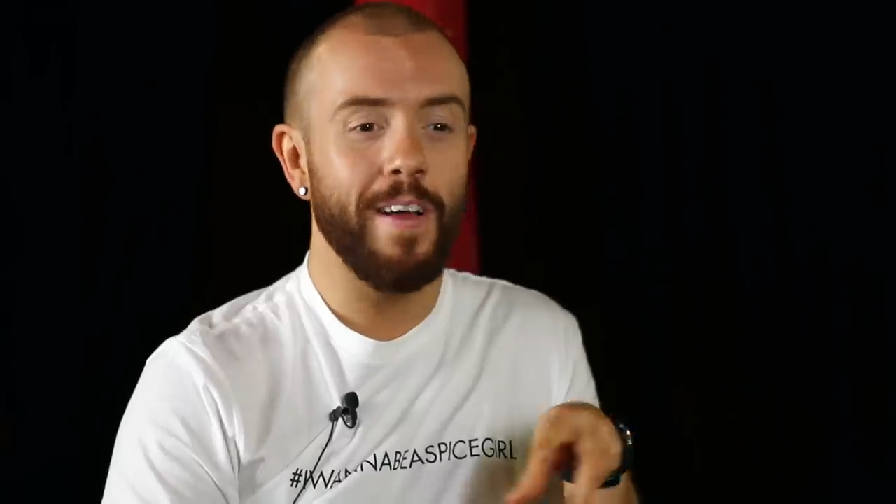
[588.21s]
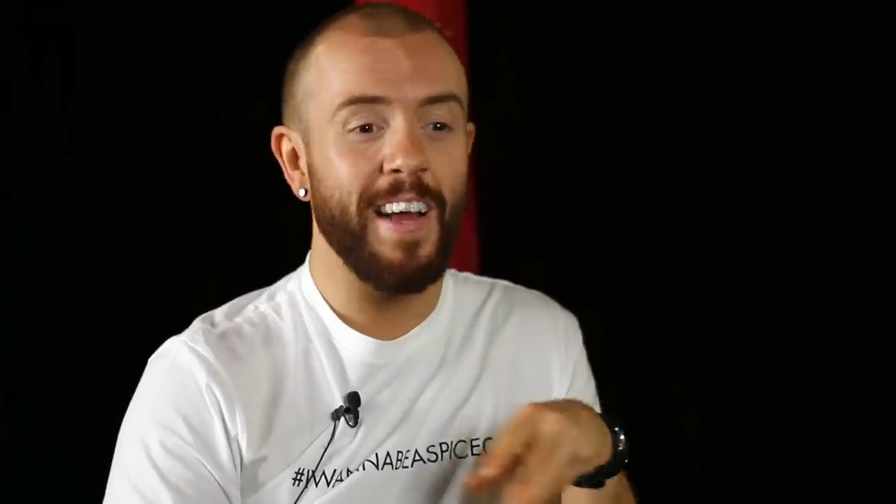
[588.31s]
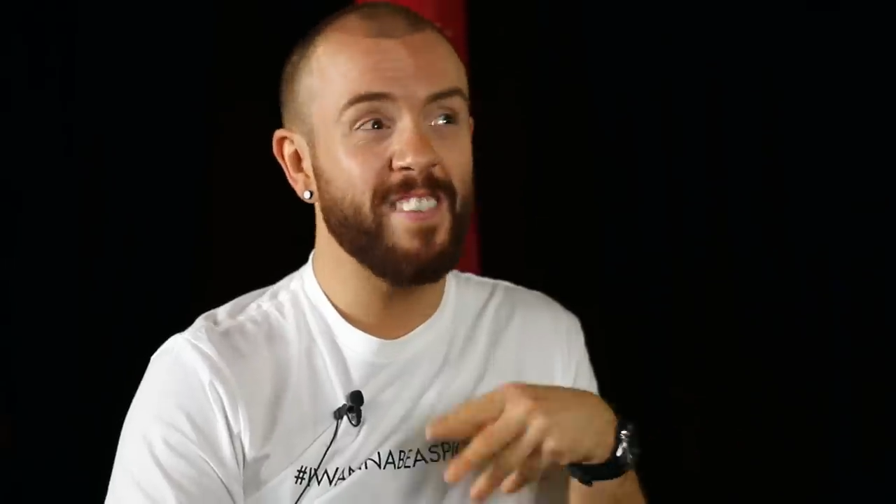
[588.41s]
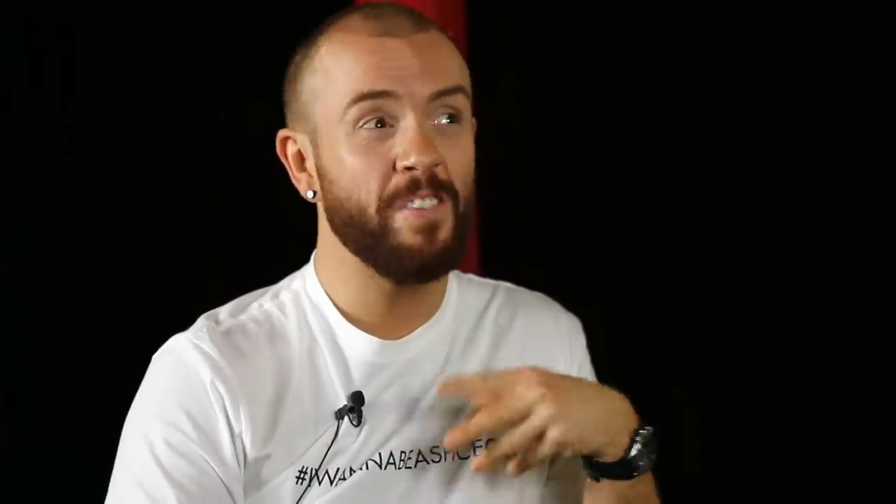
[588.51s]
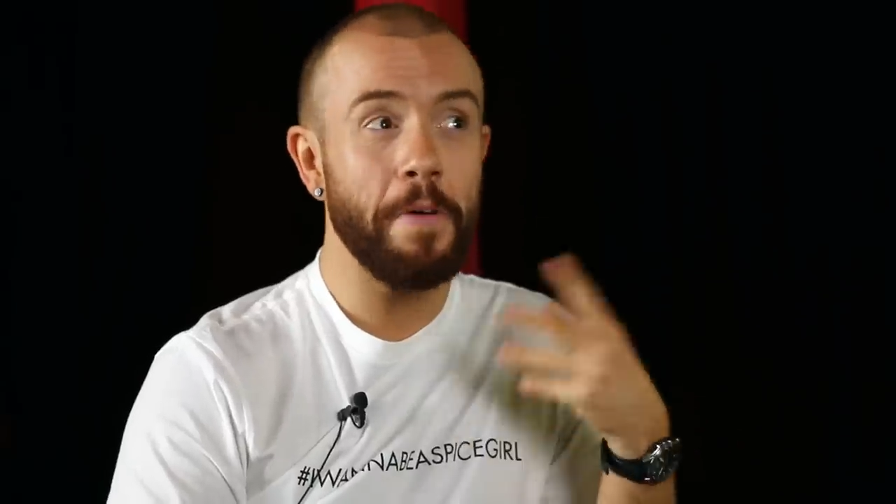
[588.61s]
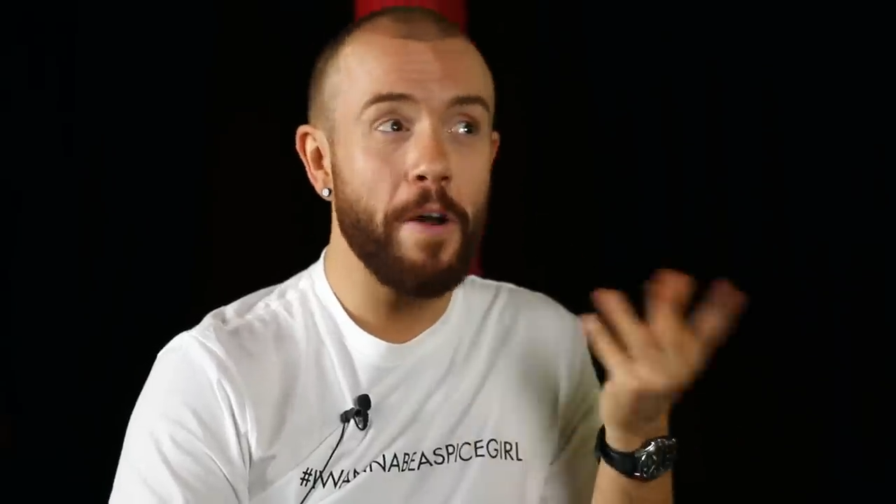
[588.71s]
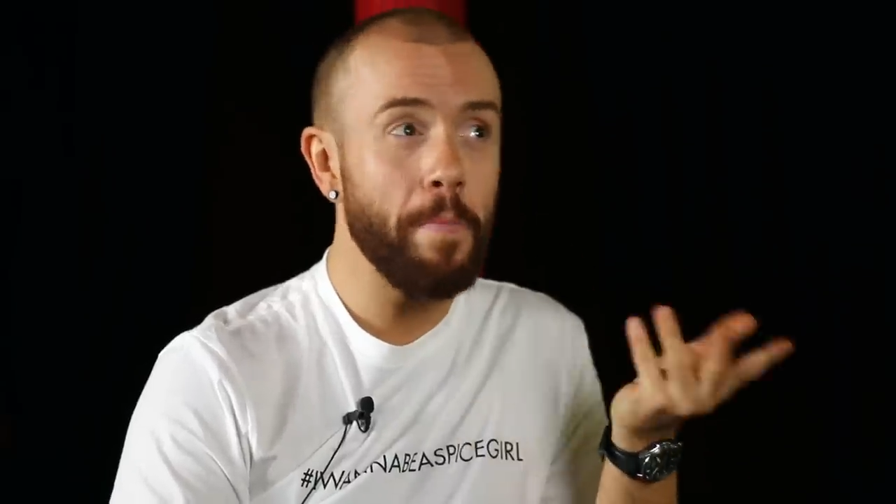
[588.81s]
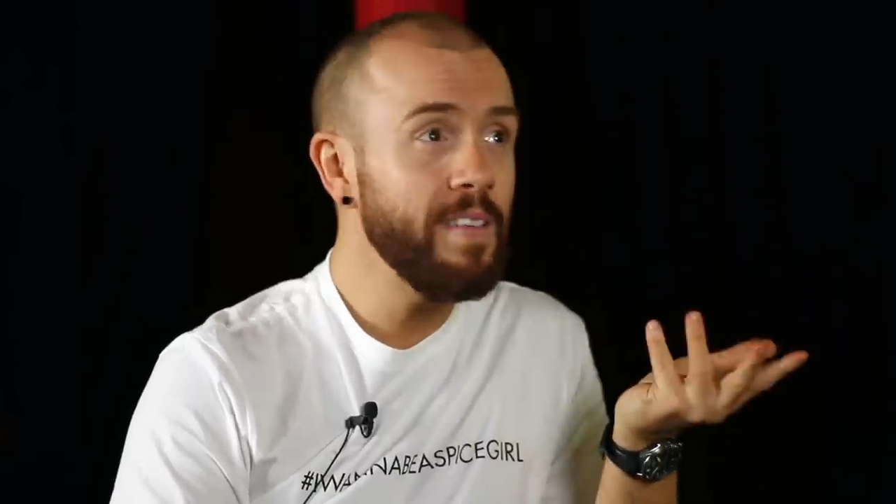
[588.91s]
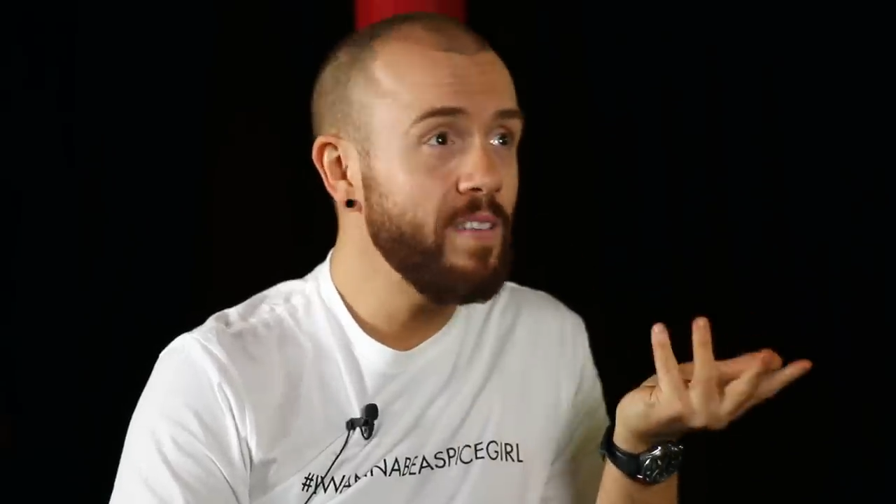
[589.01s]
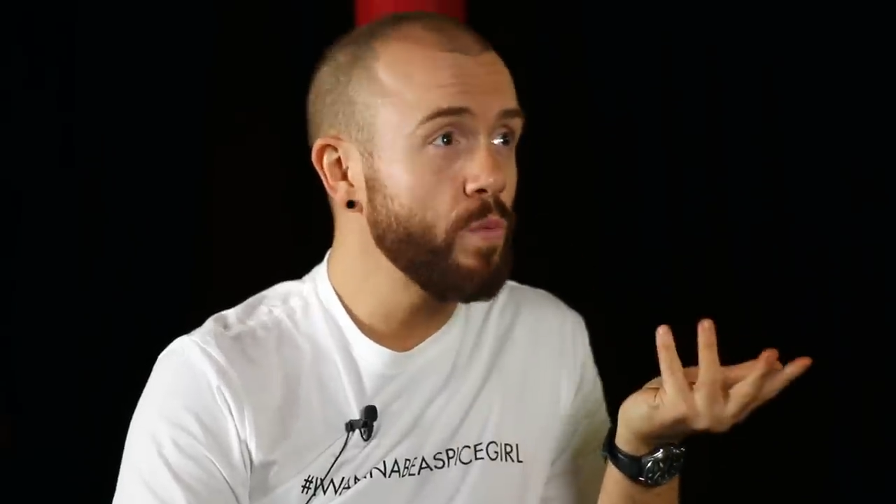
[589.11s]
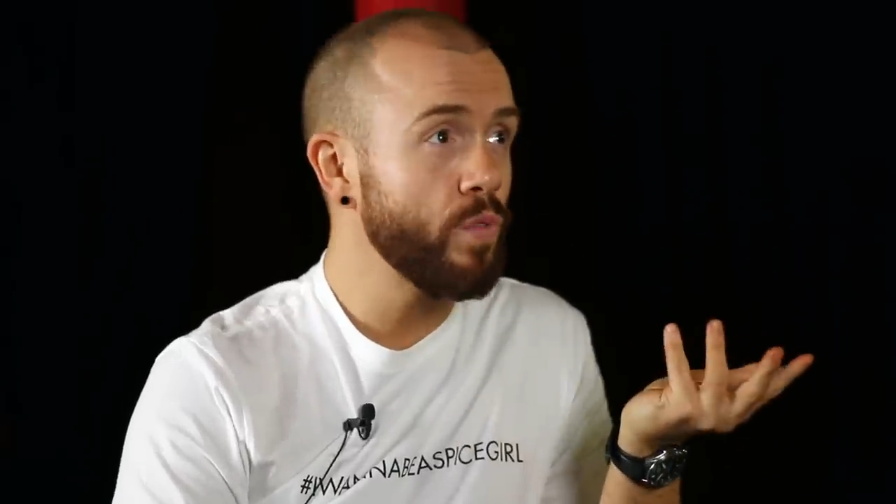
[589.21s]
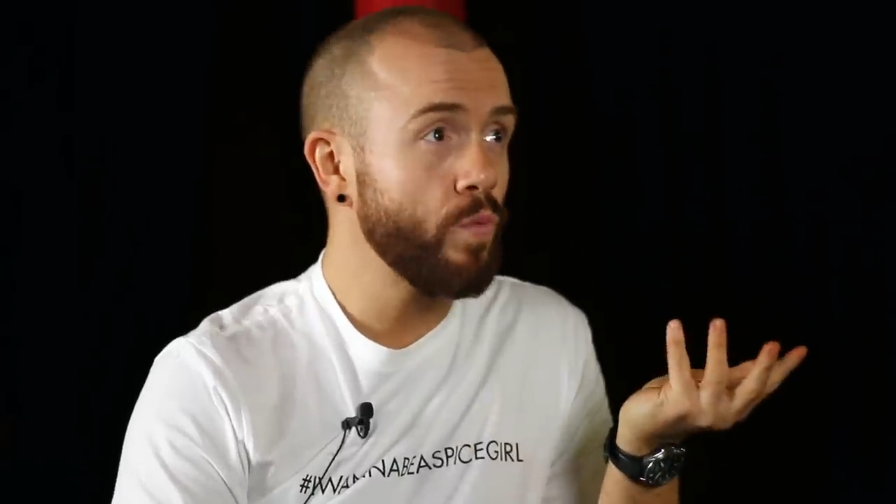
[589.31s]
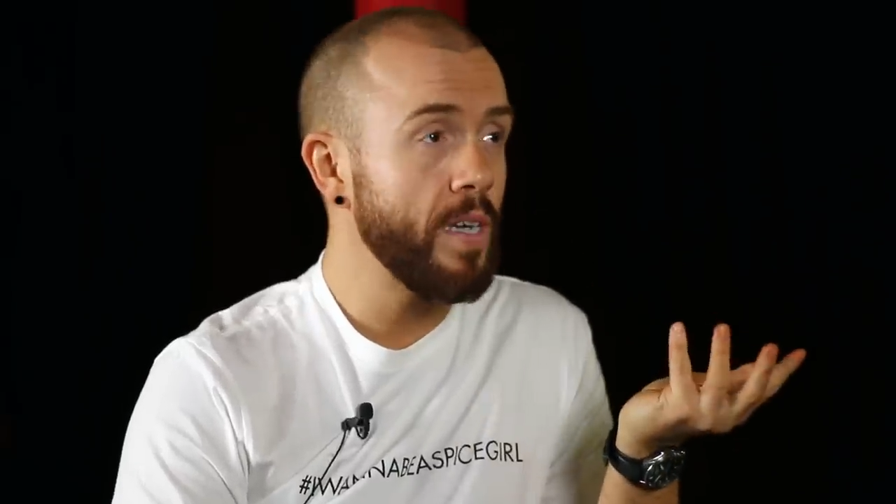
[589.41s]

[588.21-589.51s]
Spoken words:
experimented with